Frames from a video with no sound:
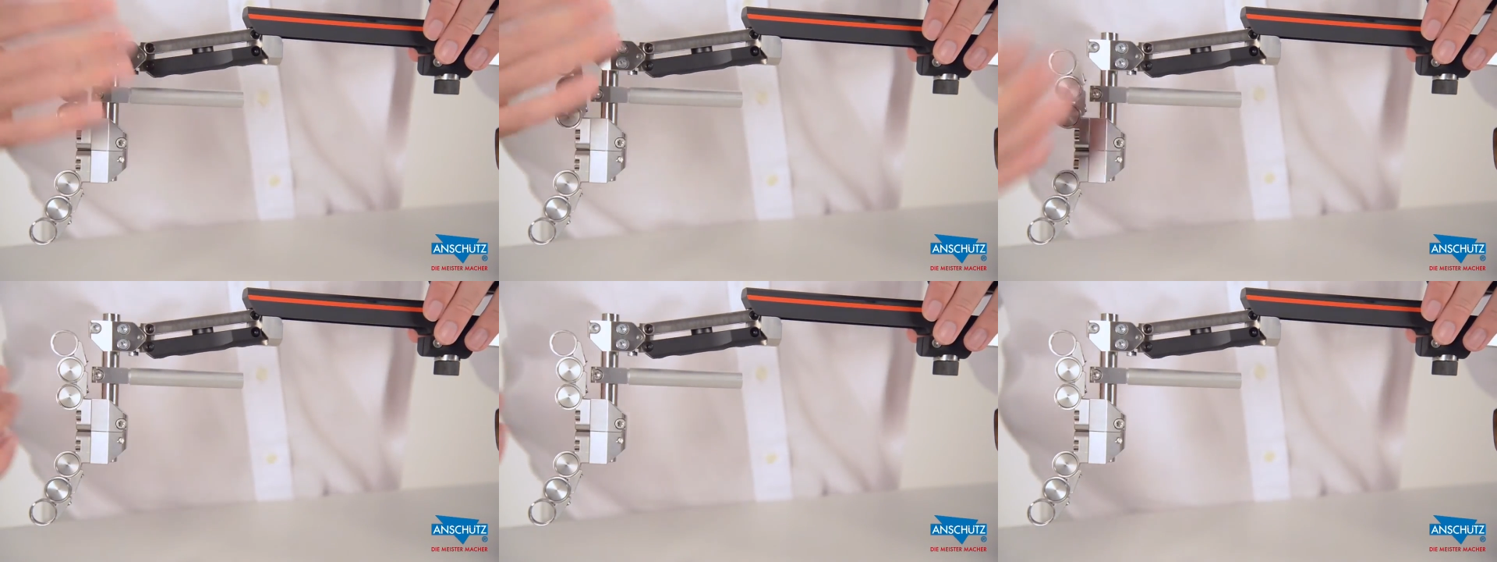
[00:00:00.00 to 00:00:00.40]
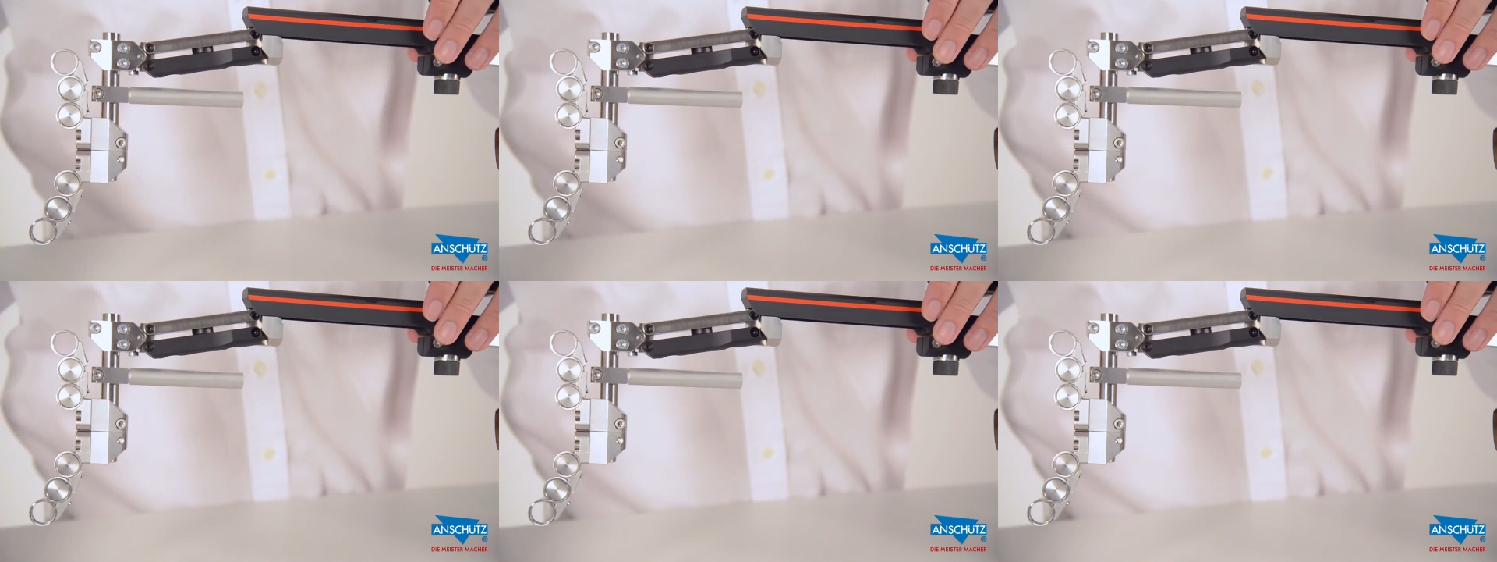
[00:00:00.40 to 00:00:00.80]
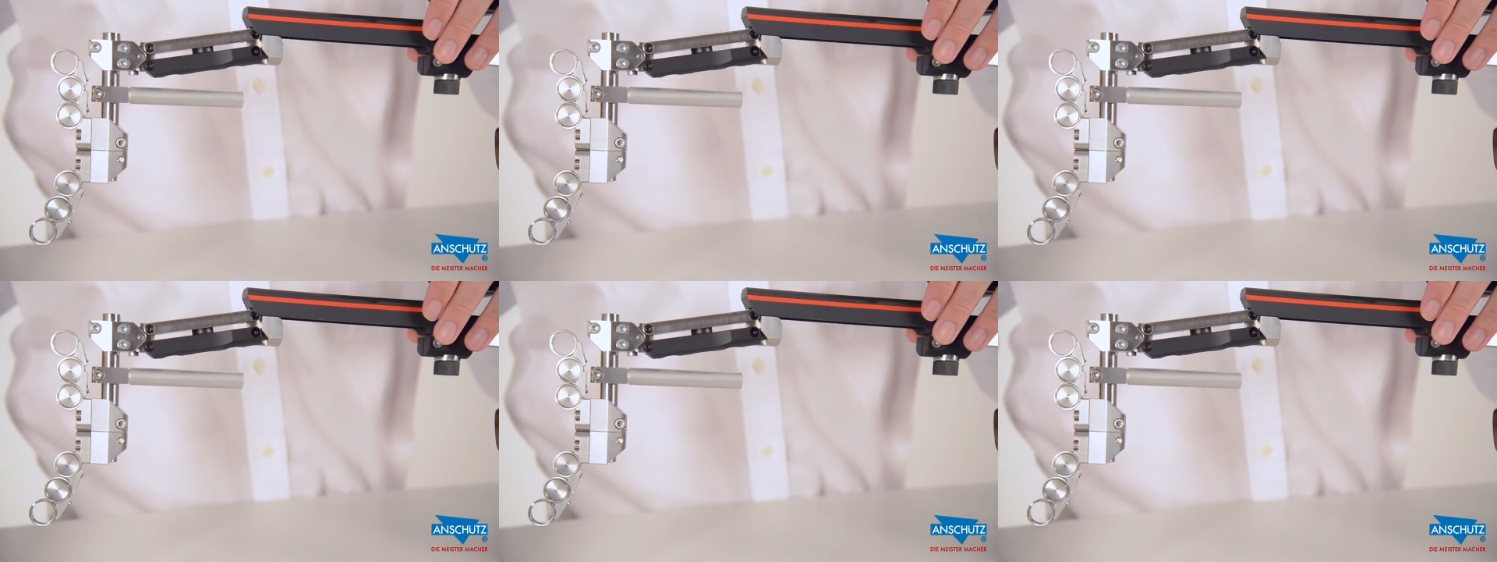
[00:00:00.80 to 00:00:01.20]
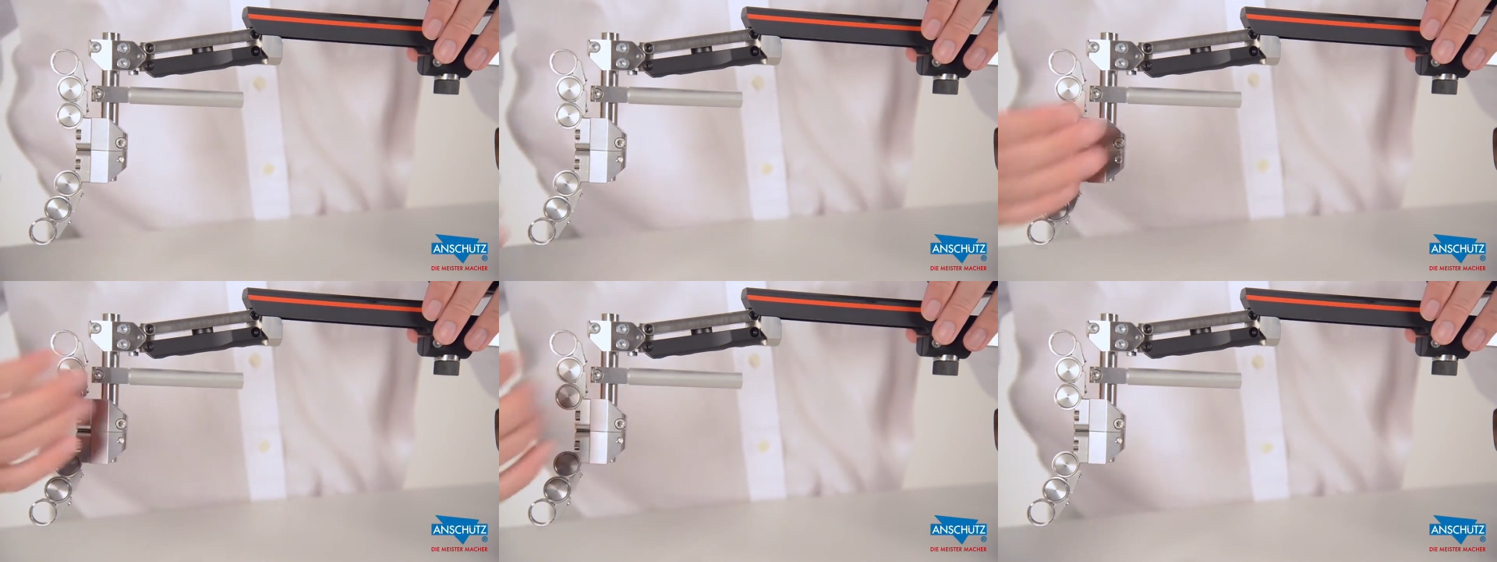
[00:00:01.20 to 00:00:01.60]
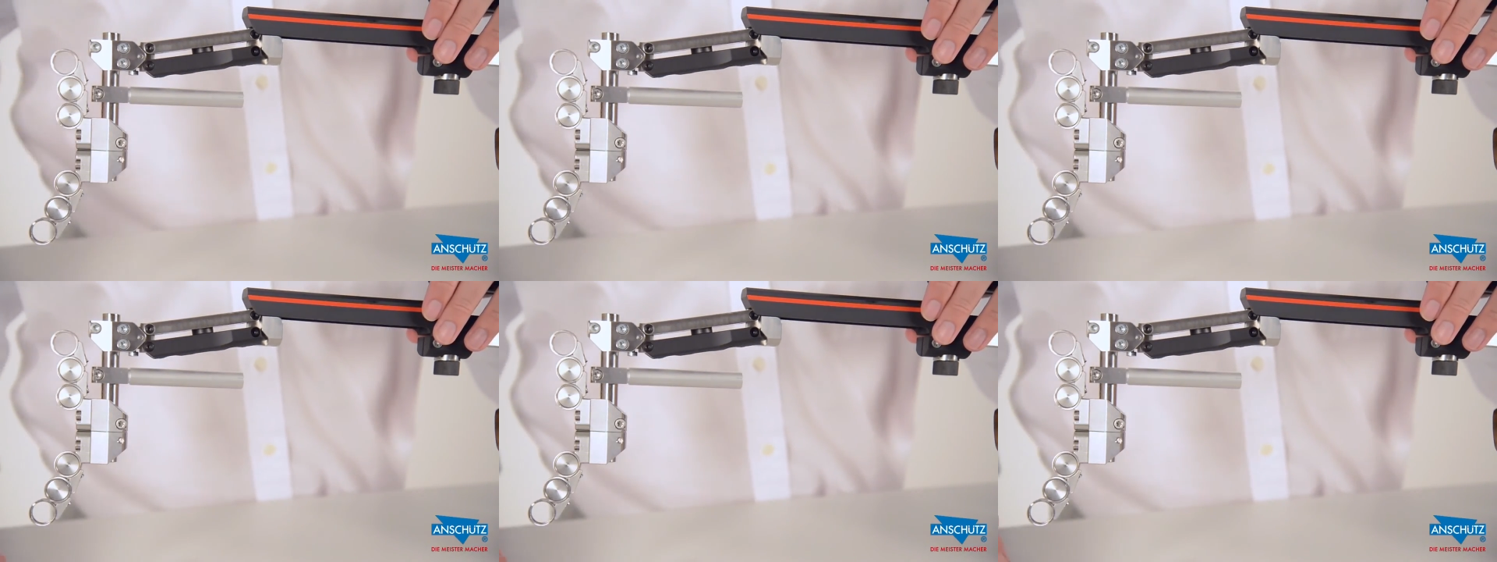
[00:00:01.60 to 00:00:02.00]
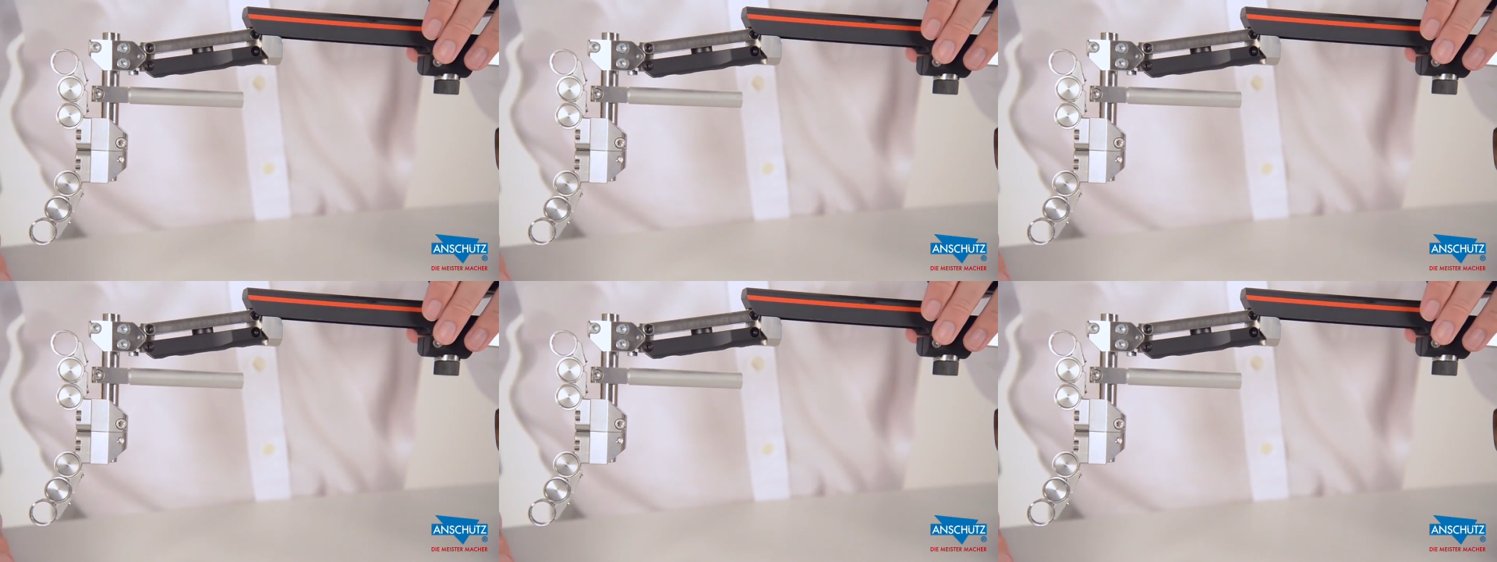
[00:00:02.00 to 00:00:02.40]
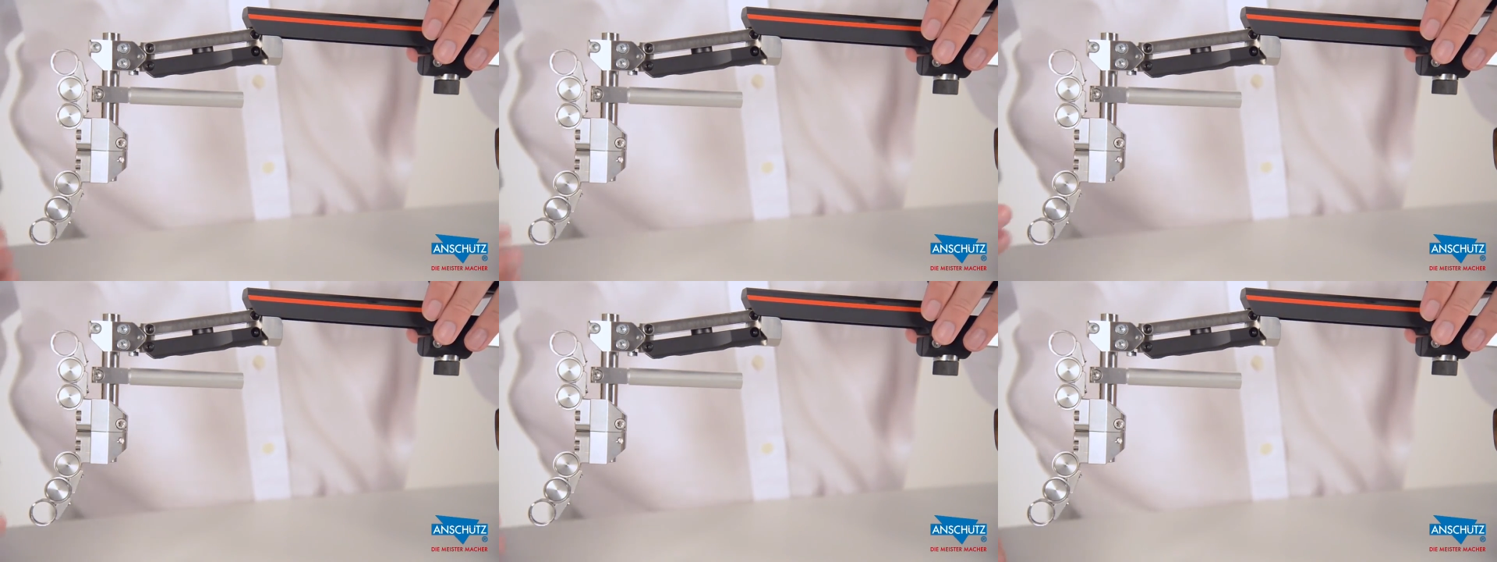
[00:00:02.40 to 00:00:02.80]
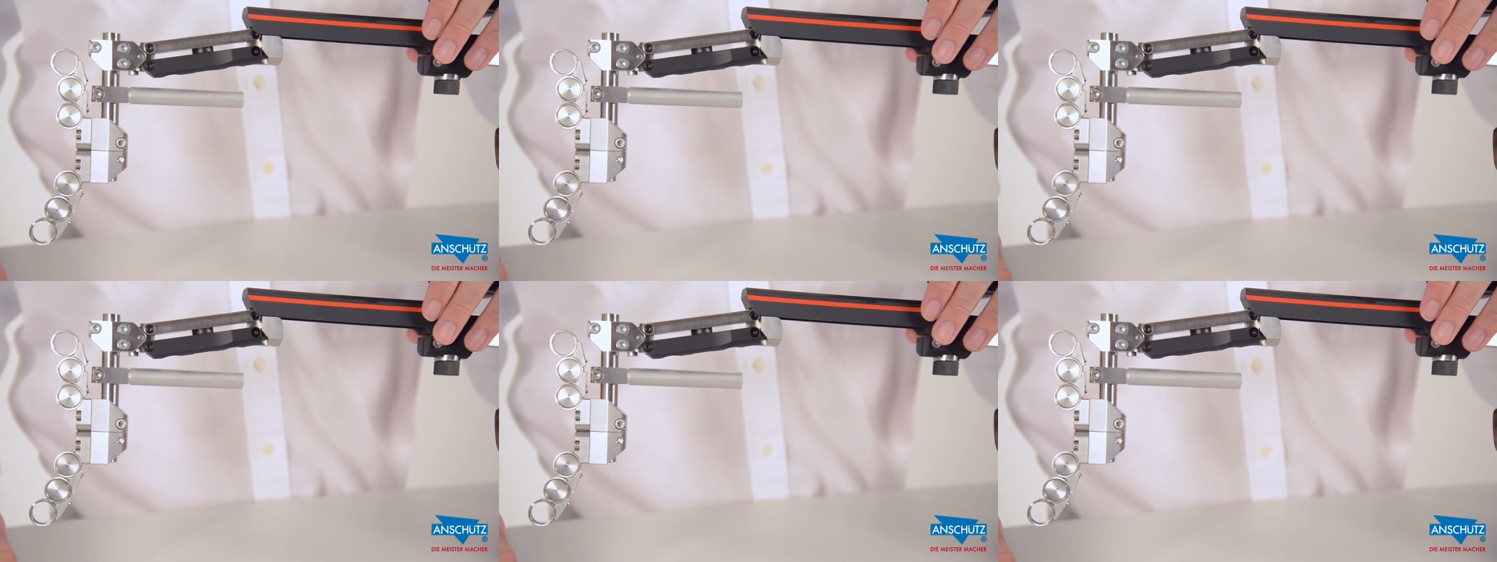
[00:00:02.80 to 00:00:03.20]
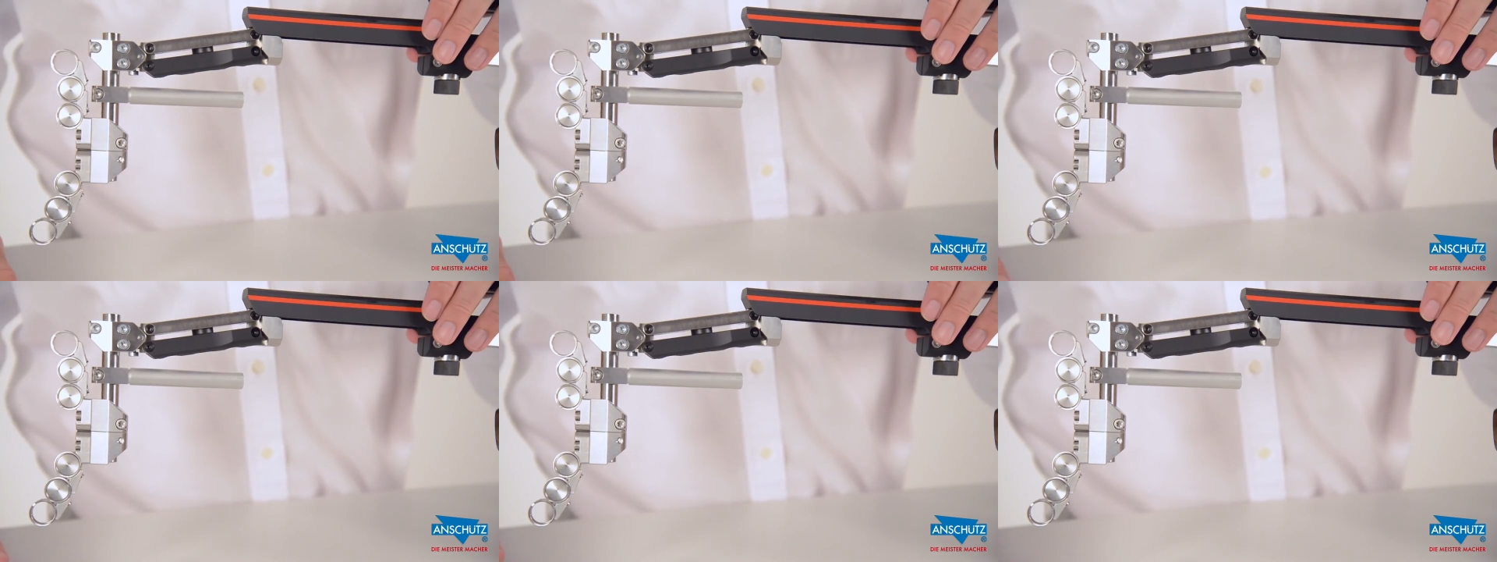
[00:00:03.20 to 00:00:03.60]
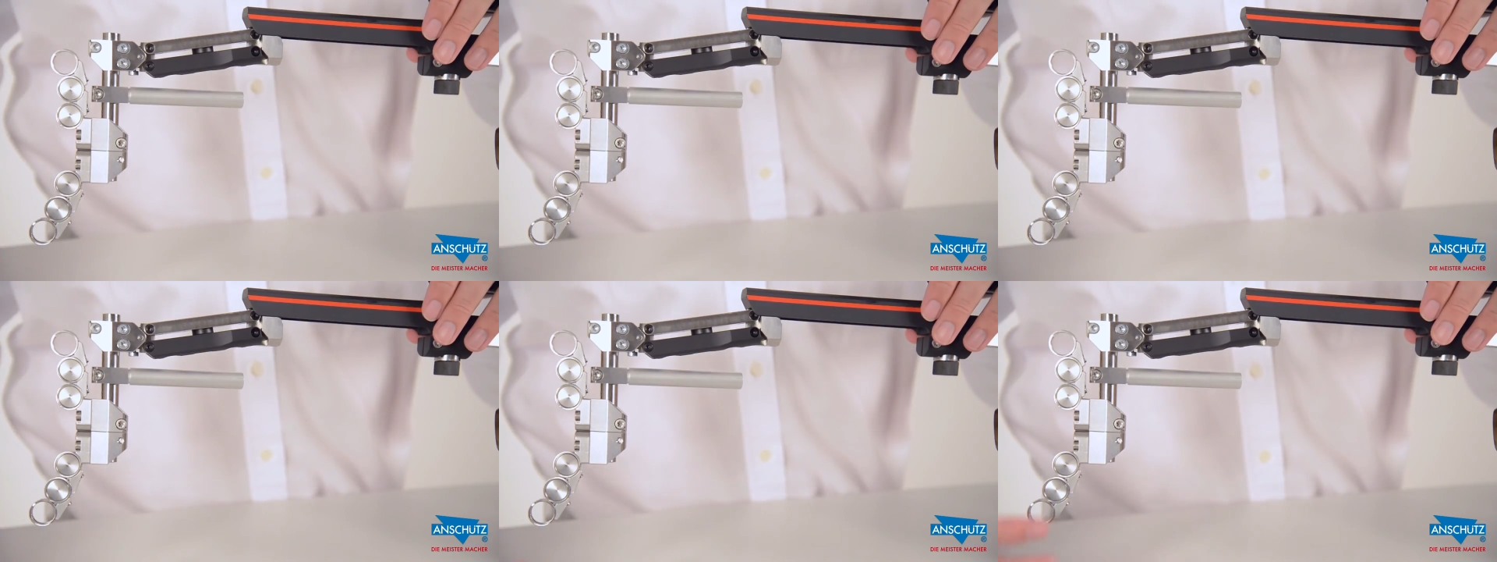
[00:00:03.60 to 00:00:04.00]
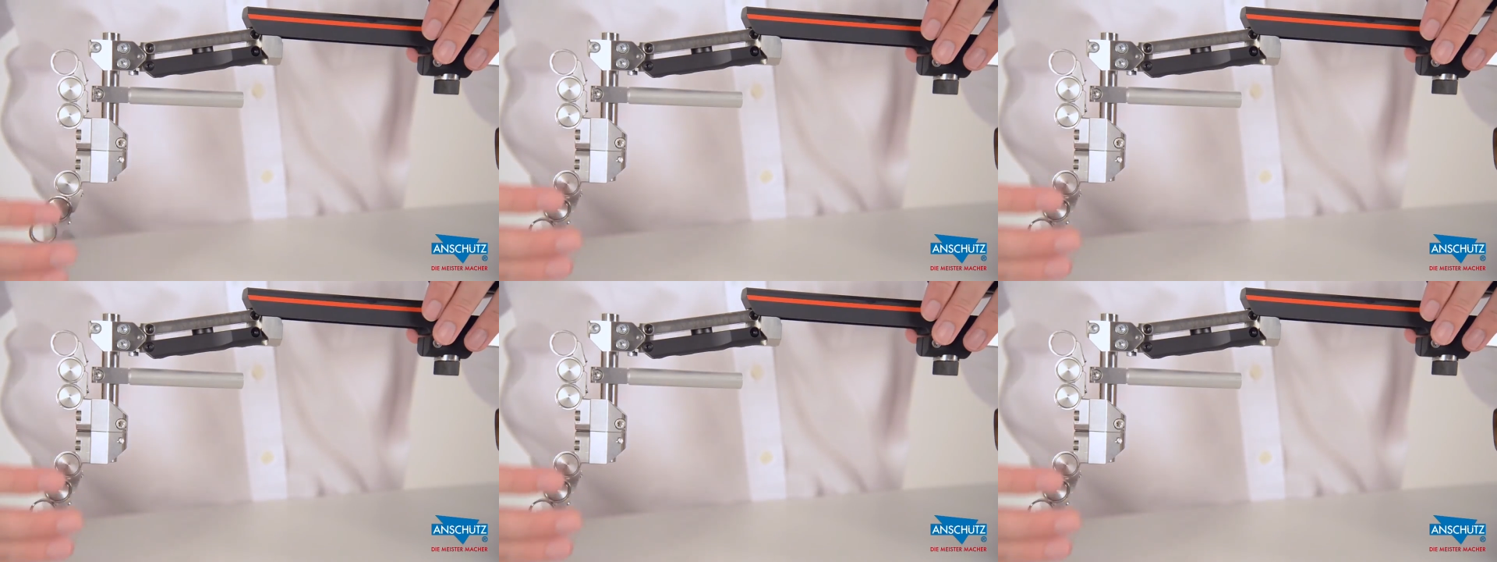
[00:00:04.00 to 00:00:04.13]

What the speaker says: No face is visible, so there are no lips to read.